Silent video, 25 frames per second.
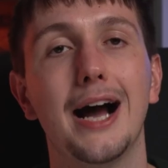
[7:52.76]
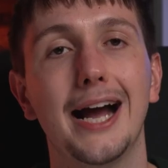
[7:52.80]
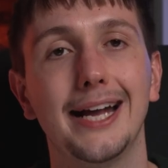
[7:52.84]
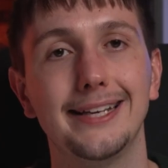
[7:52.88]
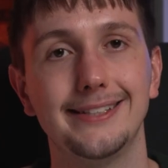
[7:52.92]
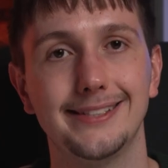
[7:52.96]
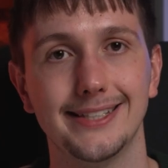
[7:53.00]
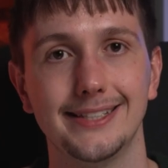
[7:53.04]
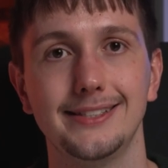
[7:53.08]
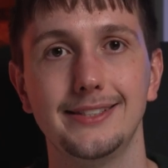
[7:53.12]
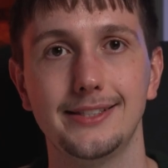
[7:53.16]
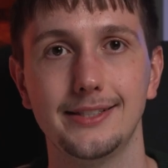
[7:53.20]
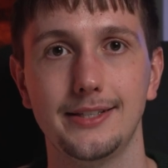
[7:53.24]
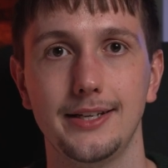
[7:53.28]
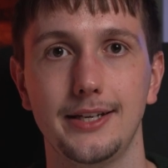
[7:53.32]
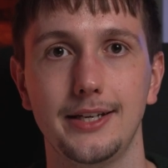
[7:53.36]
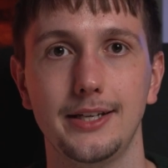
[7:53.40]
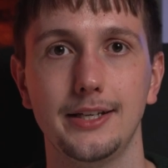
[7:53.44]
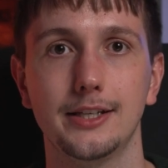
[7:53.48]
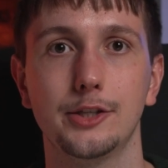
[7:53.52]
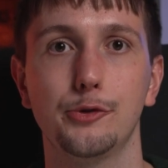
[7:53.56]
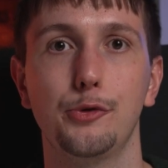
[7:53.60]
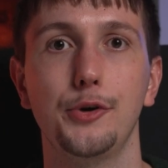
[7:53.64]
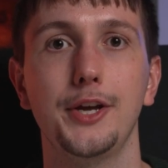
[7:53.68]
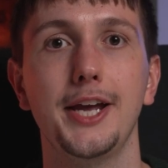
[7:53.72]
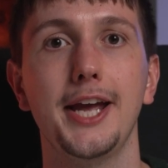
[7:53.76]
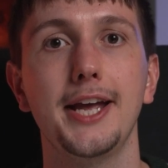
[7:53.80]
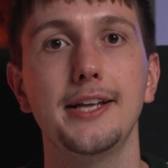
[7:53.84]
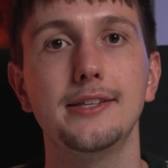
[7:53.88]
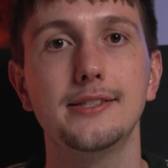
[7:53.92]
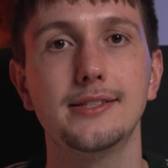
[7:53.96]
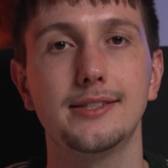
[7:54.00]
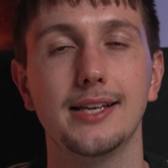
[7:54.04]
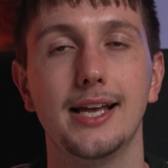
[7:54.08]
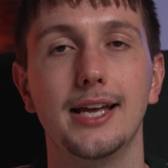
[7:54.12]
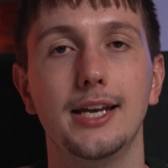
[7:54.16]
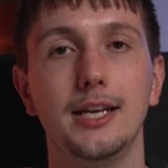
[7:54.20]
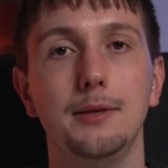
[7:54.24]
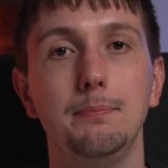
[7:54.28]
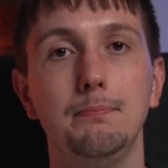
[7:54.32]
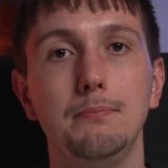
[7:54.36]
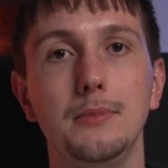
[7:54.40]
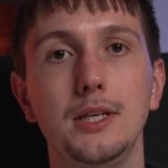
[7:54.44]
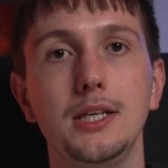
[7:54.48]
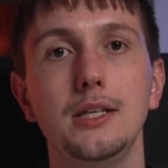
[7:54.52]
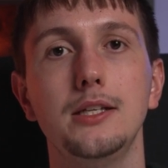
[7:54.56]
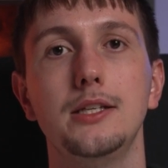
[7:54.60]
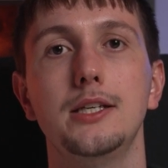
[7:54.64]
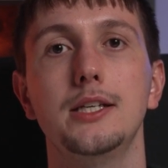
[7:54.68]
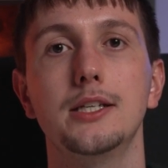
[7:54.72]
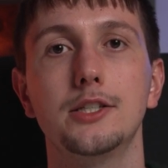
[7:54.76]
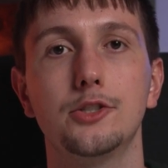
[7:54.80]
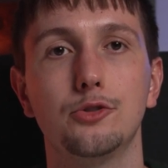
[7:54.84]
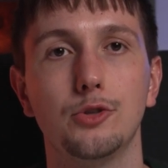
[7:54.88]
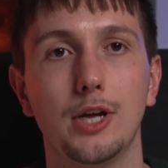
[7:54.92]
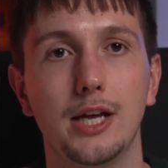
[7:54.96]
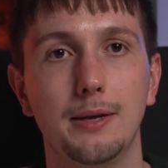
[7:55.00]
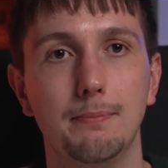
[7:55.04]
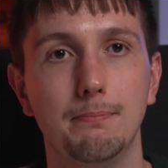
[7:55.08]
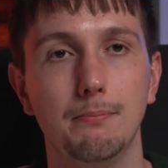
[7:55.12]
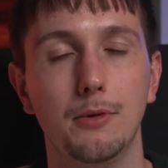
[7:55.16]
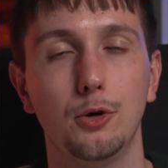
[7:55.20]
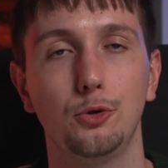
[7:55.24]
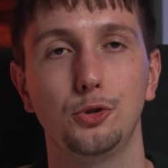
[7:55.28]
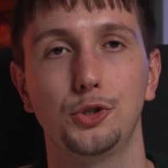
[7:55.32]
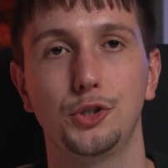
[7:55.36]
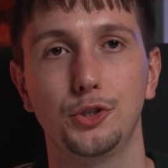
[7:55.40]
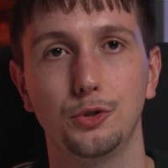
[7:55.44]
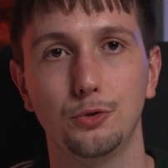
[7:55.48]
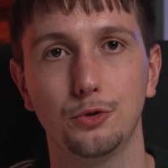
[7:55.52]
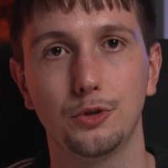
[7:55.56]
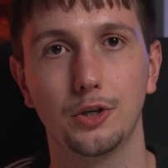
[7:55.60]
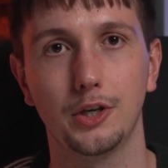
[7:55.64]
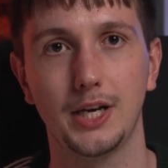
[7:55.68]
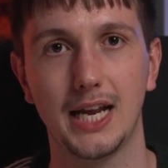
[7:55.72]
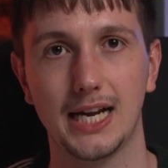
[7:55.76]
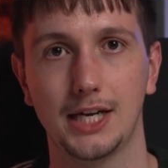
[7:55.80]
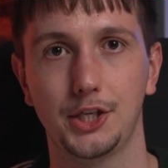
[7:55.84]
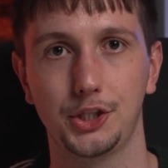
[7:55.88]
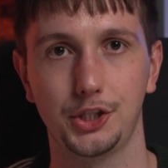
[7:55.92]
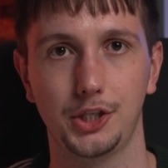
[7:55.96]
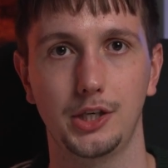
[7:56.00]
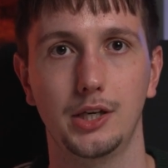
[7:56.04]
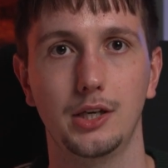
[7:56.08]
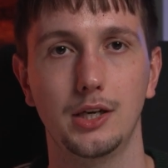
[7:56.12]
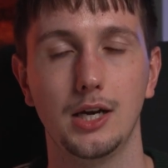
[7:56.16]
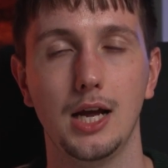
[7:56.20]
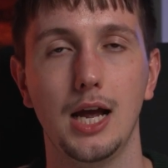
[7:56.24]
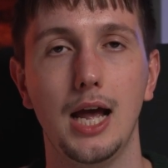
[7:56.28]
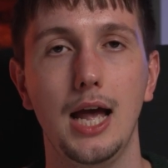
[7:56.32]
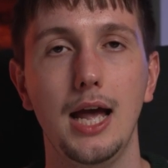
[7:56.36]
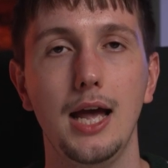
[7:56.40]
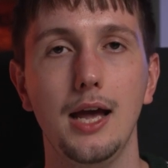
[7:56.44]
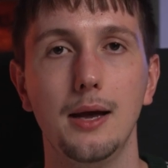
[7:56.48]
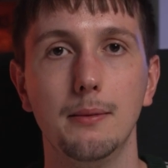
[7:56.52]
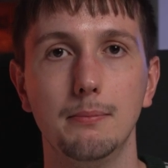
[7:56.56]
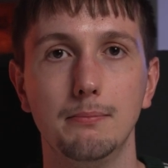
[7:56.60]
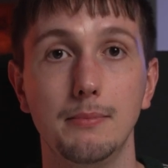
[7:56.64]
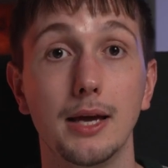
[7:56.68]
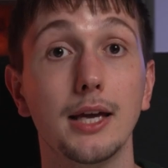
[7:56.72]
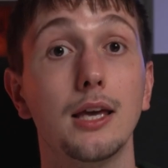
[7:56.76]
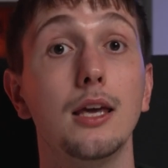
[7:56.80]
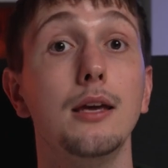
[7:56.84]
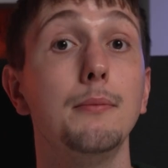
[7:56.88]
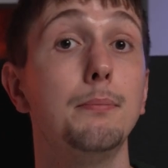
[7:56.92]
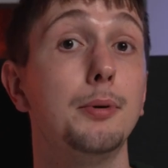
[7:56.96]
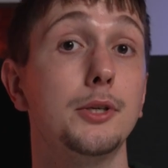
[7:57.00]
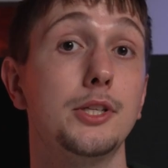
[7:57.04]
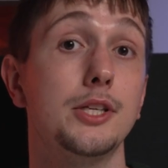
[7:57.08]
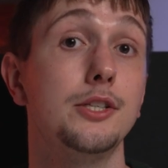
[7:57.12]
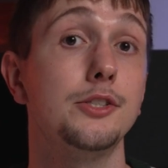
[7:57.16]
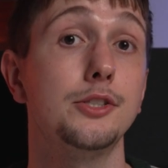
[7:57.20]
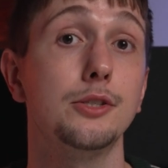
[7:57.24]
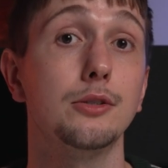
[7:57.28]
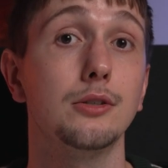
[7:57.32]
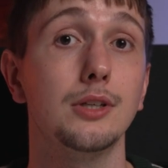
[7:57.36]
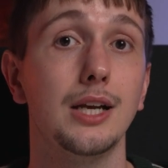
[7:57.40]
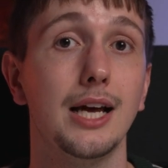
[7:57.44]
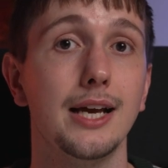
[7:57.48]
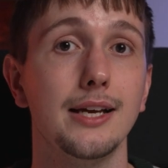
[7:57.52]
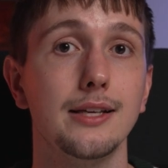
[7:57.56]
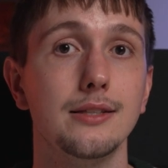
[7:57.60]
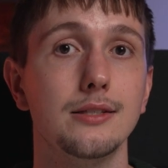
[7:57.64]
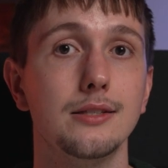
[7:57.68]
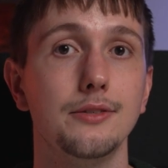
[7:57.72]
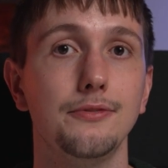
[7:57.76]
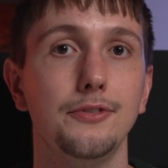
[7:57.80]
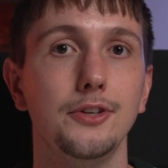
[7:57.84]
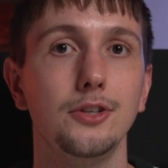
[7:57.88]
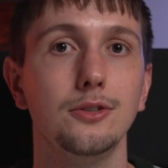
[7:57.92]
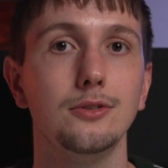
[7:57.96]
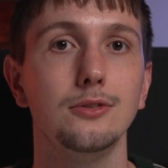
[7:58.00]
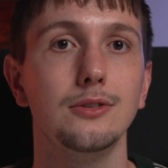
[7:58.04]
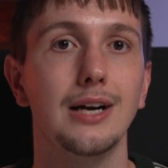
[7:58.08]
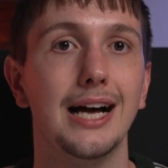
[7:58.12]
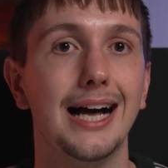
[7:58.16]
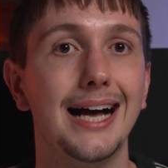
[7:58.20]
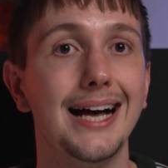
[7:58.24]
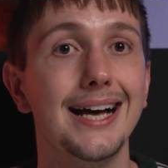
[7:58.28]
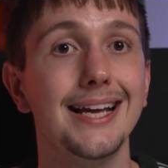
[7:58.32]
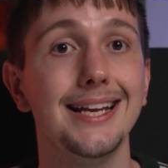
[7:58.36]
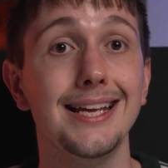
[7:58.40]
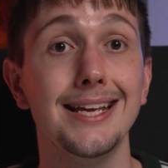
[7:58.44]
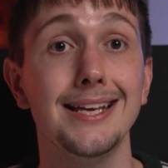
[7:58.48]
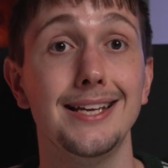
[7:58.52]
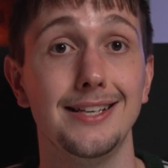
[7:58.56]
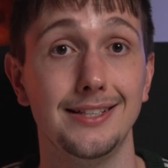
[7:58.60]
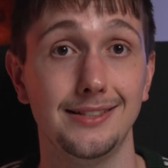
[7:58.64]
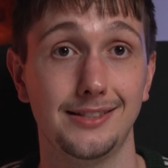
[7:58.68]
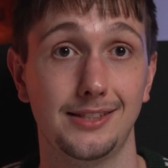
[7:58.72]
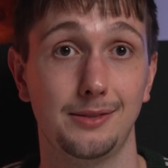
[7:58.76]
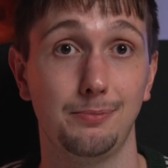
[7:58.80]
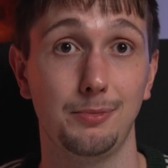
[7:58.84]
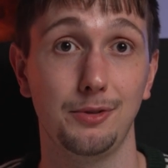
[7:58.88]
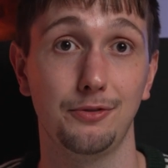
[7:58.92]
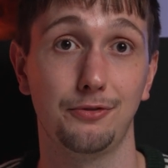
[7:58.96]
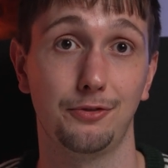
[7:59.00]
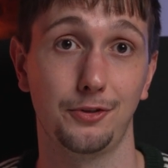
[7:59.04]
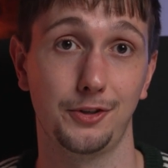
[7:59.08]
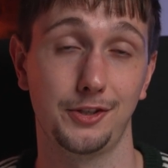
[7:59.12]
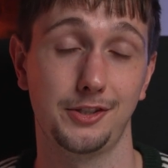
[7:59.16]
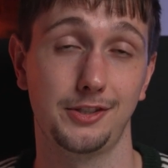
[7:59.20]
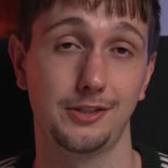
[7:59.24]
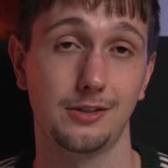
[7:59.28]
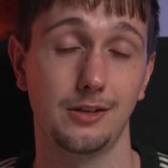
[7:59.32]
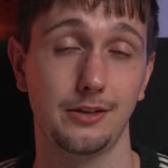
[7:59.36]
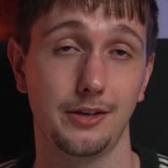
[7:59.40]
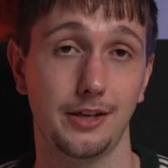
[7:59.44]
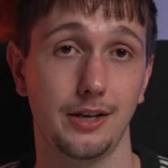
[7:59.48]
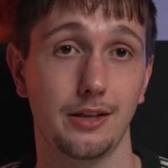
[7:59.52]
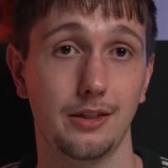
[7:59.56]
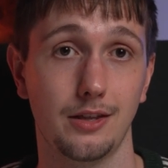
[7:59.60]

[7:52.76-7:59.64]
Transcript: identity creates an immediate emotional connection, making potential clients feel at ease before starting